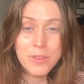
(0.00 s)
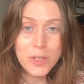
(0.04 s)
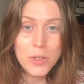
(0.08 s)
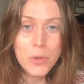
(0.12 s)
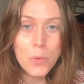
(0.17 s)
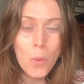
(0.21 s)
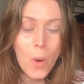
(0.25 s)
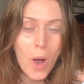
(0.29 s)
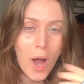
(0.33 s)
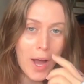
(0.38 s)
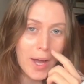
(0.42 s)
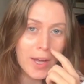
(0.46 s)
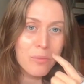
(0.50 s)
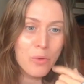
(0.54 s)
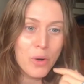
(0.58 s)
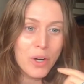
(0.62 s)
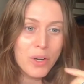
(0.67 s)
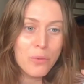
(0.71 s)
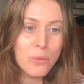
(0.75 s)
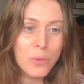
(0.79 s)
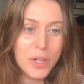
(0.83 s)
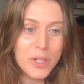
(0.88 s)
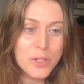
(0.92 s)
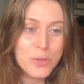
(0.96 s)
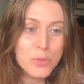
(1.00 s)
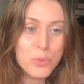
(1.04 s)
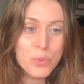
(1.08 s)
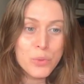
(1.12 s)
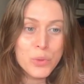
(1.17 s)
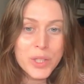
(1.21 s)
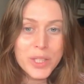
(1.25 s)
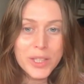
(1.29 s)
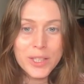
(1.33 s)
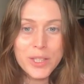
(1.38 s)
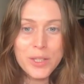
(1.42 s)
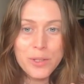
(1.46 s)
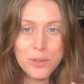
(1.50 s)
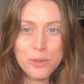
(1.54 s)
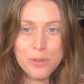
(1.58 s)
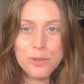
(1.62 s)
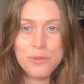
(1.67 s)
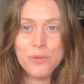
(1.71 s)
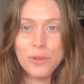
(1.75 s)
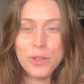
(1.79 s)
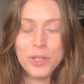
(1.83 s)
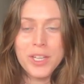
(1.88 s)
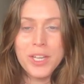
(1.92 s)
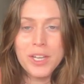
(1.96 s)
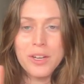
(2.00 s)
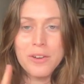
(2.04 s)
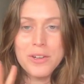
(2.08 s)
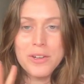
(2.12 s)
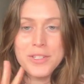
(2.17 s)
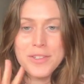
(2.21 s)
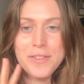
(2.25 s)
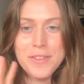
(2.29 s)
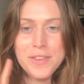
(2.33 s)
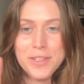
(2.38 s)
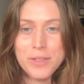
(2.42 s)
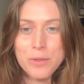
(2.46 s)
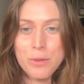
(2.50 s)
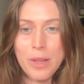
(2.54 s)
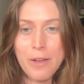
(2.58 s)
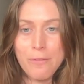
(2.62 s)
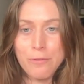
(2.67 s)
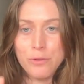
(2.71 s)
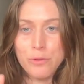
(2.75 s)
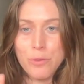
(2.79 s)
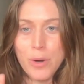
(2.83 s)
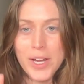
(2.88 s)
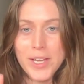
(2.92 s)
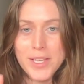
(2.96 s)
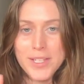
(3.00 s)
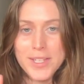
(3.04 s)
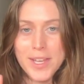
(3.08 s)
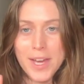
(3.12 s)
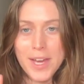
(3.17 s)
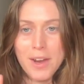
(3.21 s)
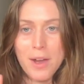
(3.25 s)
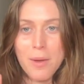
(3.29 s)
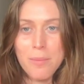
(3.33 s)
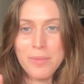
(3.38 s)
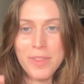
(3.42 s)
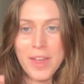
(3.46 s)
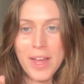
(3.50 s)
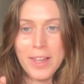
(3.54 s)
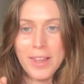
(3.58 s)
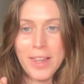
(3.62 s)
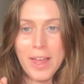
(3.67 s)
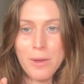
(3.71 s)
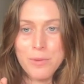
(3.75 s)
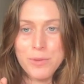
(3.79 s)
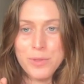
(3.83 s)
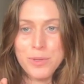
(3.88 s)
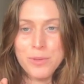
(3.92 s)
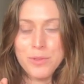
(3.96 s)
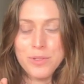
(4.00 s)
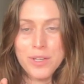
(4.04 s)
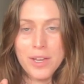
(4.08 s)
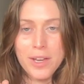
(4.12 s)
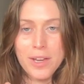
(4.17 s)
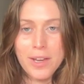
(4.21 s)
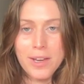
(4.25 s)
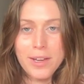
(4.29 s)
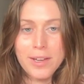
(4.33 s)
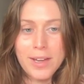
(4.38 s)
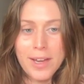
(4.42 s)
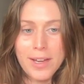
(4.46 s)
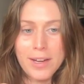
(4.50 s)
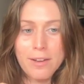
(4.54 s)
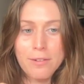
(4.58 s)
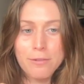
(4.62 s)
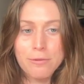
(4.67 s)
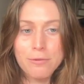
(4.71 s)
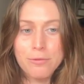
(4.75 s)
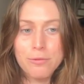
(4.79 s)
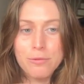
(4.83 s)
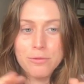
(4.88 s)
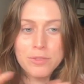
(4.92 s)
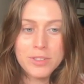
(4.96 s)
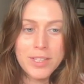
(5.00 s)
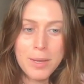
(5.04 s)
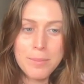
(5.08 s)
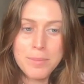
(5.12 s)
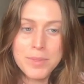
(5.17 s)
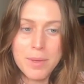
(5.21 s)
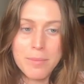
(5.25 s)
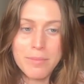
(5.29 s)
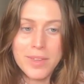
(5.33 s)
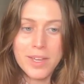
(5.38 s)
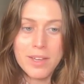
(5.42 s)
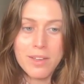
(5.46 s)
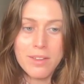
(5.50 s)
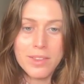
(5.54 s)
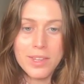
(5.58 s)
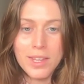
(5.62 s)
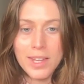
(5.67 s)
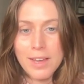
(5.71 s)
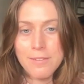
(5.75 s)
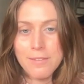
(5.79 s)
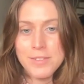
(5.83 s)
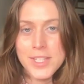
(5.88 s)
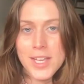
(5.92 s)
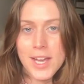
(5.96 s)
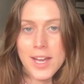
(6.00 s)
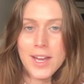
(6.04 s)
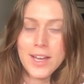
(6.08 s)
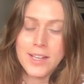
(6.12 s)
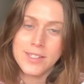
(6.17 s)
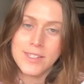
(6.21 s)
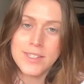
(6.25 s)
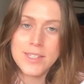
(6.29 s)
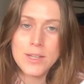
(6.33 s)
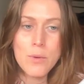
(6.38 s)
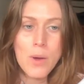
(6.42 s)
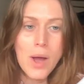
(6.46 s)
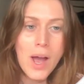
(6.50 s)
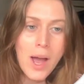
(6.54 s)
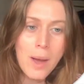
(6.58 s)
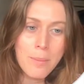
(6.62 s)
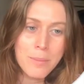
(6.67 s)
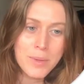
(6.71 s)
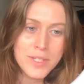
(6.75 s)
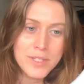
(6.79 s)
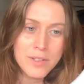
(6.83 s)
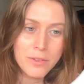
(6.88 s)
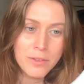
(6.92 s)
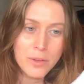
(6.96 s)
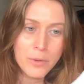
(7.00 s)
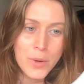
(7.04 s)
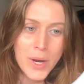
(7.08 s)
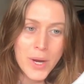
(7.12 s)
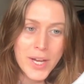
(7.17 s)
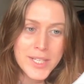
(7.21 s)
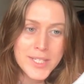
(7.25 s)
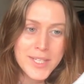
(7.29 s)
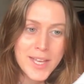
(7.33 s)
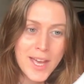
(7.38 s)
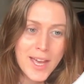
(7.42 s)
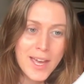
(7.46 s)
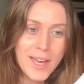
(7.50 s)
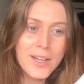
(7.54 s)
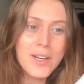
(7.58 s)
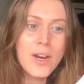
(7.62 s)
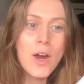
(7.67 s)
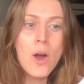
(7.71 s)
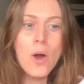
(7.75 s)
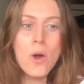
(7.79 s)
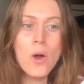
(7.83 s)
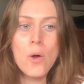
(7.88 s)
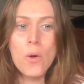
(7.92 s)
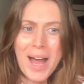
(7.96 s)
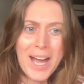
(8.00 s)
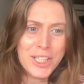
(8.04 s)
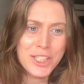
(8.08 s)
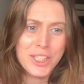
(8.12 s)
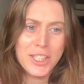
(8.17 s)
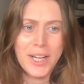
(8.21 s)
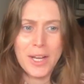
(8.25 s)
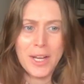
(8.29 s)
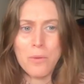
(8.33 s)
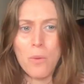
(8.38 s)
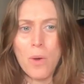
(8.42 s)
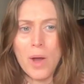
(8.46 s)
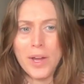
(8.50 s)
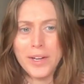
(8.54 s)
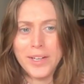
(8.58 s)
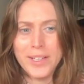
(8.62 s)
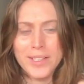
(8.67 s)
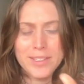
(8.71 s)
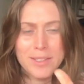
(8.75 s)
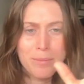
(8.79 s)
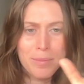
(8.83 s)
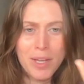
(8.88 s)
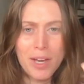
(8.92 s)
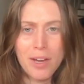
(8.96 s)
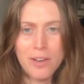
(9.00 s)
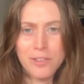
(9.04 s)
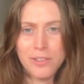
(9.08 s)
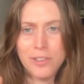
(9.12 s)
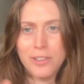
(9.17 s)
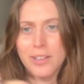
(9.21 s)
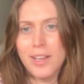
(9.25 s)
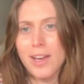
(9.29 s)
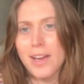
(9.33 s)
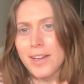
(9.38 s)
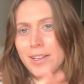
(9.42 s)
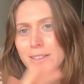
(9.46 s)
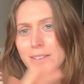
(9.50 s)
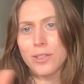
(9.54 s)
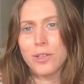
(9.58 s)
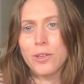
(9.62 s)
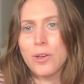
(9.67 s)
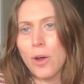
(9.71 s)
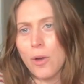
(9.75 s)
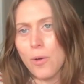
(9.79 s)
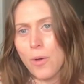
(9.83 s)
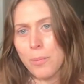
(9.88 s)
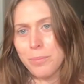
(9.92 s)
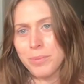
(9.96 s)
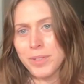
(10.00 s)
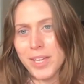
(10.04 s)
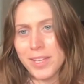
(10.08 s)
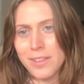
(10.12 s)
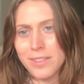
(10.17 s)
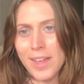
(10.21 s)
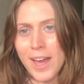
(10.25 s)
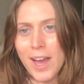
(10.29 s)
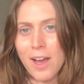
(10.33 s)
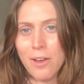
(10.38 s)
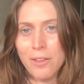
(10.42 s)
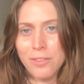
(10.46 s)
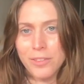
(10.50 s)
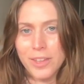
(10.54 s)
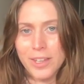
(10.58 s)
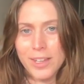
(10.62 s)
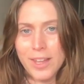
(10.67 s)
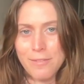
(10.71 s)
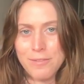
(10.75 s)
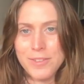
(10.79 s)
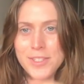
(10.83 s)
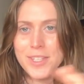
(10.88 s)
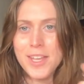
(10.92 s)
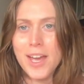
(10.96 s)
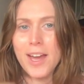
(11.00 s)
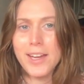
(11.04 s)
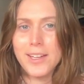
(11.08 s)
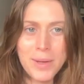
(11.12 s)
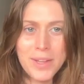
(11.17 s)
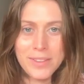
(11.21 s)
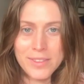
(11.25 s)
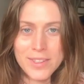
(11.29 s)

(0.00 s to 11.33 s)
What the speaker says: UI, what is really useful here is this left-right setup that allows you to kind of type something on the left side, see what happens on the right side. Oh, actually I want it to be underlined, go update that on the left side.